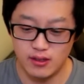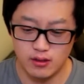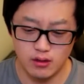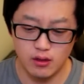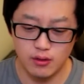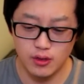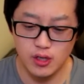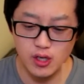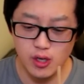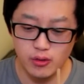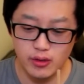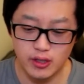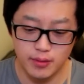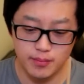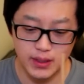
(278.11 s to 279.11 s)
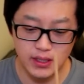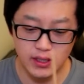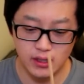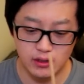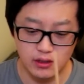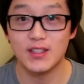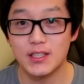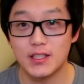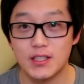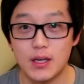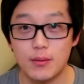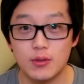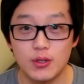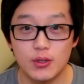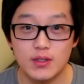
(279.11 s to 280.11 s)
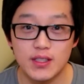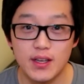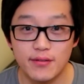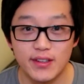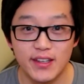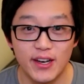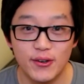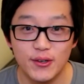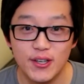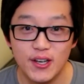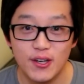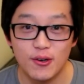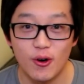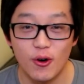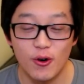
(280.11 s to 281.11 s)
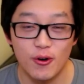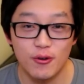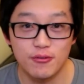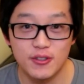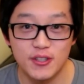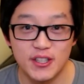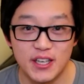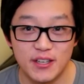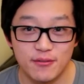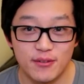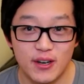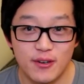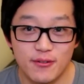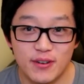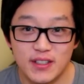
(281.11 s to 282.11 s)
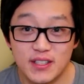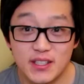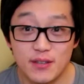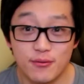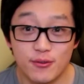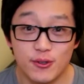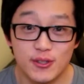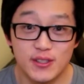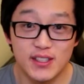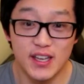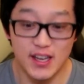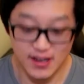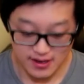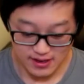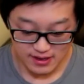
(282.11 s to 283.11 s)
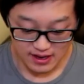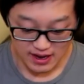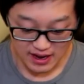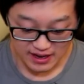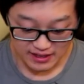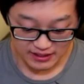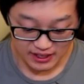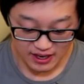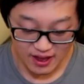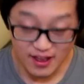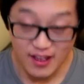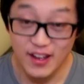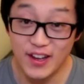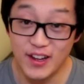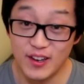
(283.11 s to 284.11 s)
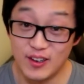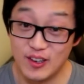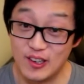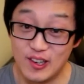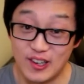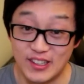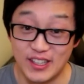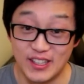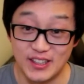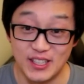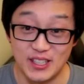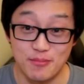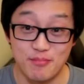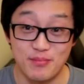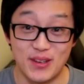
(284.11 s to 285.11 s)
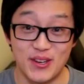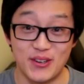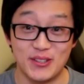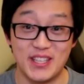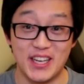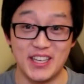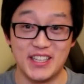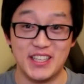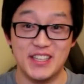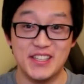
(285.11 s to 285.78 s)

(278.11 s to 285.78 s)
Oh no, I got bad luck. This is episode 7 now of cooking Final Fantasy foods, and look at this beauty.